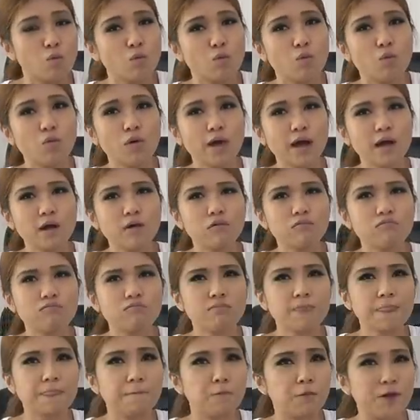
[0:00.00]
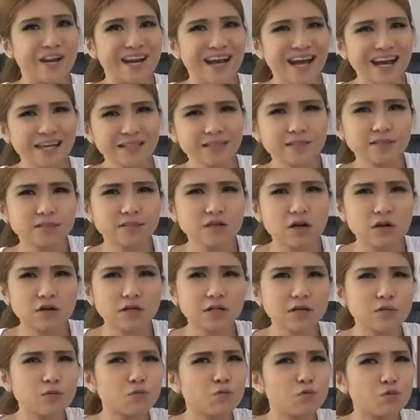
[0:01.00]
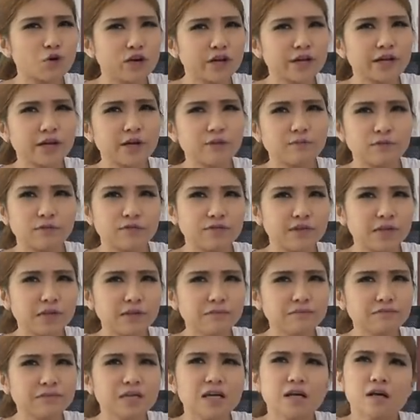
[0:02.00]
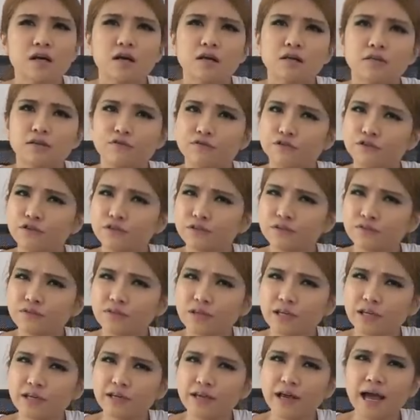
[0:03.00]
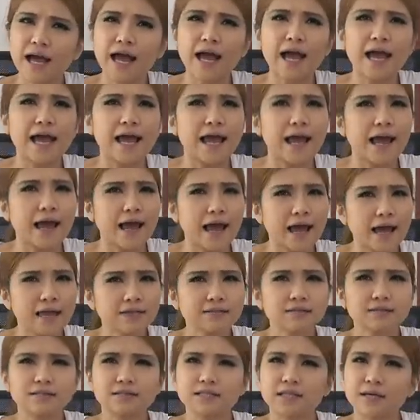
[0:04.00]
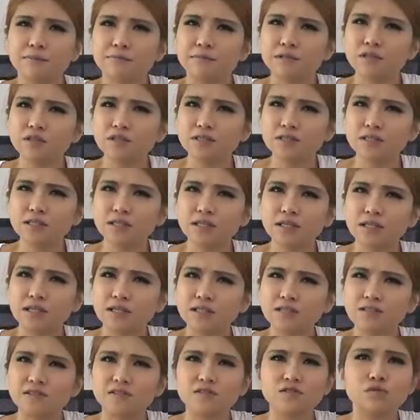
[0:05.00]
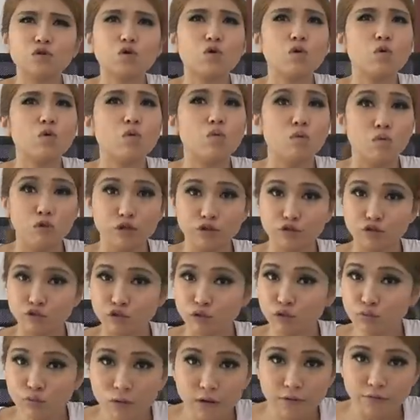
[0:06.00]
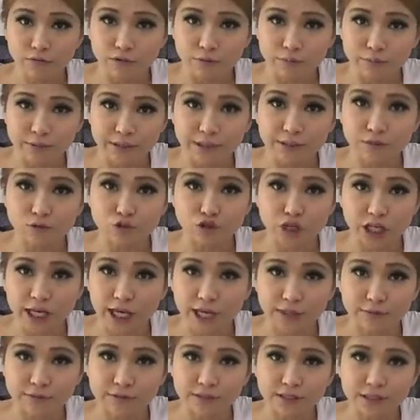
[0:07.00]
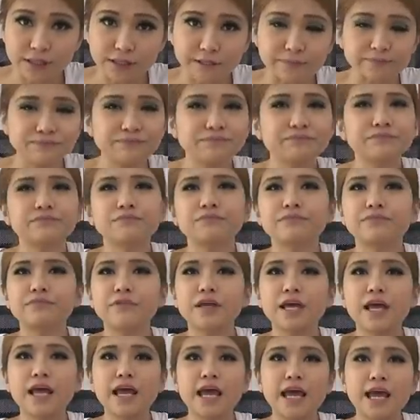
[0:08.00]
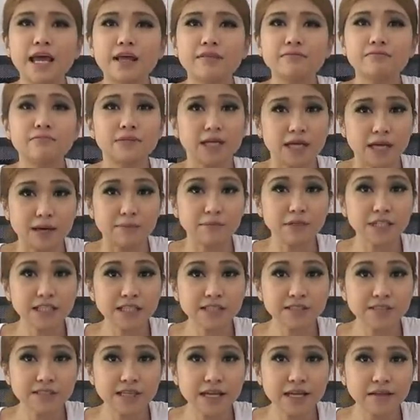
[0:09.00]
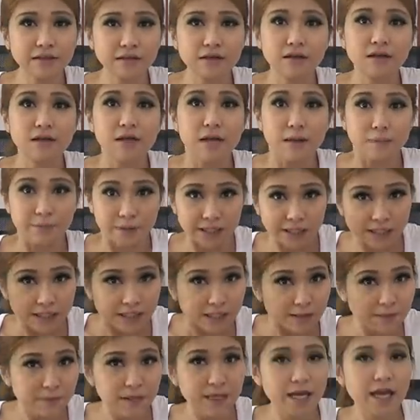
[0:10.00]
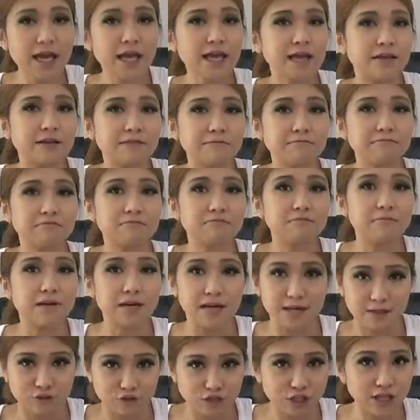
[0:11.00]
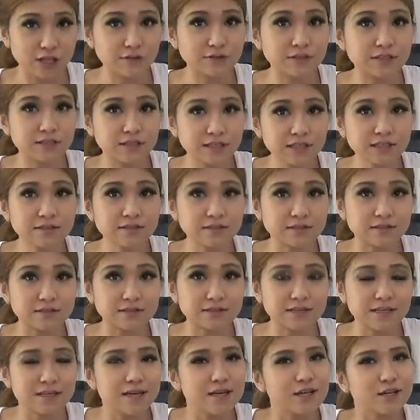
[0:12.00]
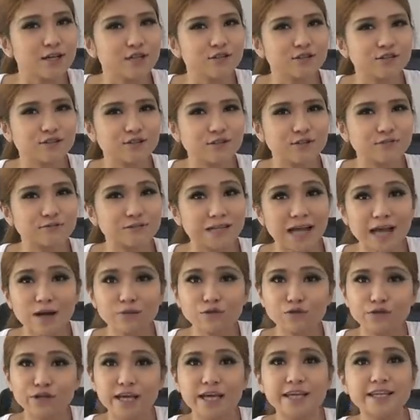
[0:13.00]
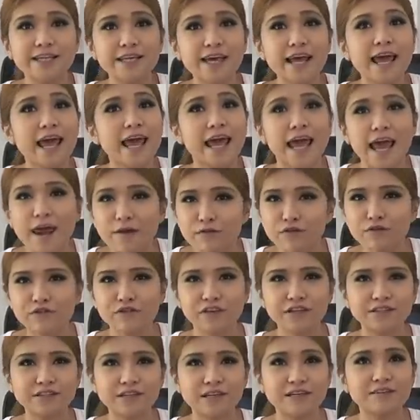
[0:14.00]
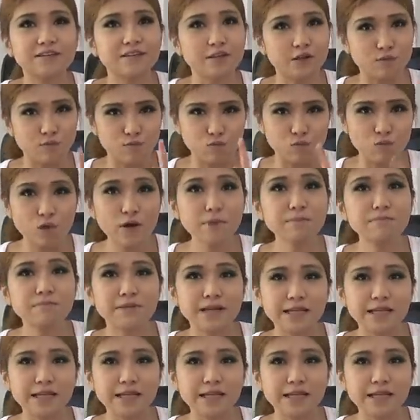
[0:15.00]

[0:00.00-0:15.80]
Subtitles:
Well, when I started working with them, the first thing I asked the community is, what do you want from JLC? And the community said, PCBA, and JLC listened. So now you can get everything done in one